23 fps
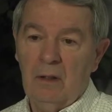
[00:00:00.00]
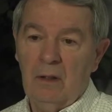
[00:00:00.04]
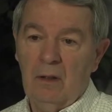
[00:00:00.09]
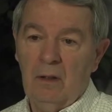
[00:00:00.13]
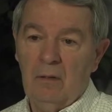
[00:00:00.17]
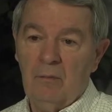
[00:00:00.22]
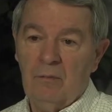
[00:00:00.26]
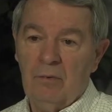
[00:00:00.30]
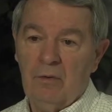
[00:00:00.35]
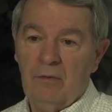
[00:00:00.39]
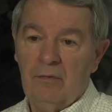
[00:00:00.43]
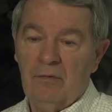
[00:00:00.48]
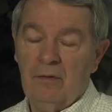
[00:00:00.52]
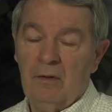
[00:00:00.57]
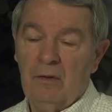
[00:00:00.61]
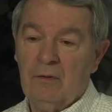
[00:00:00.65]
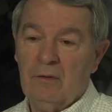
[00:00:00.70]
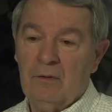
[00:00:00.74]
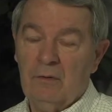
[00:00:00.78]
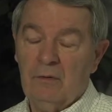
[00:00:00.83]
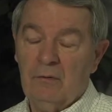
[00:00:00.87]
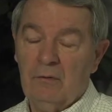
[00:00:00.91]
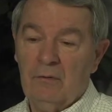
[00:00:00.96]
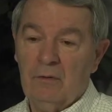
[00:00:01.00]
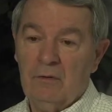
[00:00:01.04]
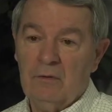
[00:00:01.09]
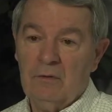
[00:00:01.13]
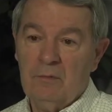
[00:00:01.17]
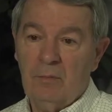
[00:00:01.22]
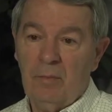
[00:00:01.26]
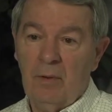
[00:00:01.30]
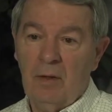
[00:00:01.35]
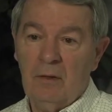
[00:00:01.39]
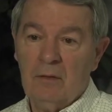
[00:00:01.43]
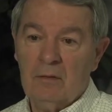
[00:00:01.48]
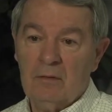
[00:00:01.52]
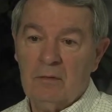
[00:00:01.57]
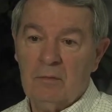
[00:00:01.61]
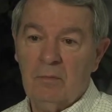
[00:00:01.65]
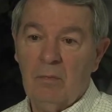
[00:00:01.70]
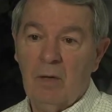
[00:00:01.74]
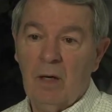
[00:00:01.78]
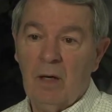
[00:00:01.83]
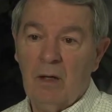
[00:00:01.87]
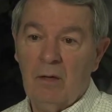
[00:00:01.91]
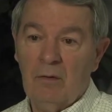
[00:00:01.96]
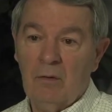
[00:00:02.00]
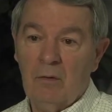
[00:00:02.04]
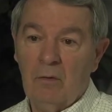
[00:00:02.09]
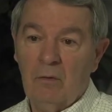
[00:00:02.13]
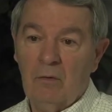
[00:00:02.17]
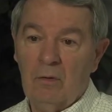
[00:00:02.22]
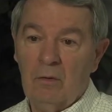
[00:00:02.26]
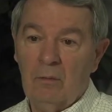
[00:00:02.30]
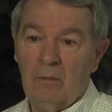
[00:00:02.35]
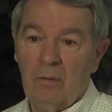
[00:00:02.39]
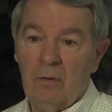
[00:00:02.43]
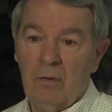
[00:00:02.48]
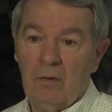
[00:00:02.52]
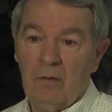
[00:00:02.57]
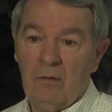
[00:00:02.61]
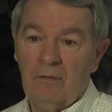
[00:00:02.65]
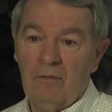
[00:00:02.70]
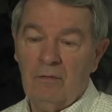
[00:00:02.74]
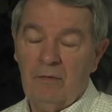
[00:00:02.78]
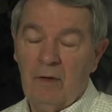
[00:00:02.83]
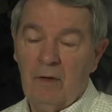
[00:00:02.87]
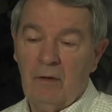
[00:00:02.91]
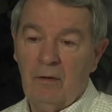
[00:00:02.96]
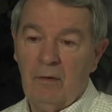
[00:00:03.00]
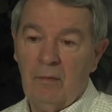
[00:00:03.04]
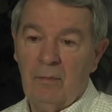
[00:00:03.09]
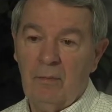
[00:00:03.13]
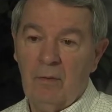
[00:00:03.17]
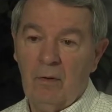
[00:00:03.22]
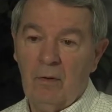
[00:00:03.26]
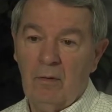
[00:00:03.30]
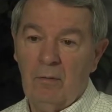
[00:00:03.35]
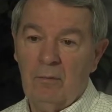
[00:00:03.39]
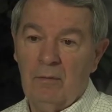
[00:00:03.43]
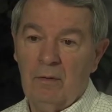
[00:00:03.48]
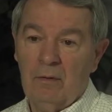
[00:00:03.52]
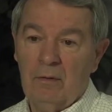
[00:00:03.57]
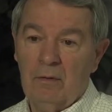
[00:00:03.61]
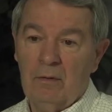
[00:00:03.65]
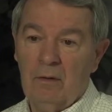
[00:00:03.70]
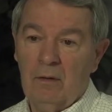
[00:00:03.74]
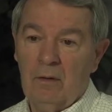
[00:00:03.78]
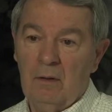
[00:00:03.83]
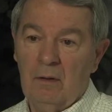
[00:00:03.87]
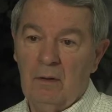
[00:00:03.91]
and professional response by the Overland Park Fire Department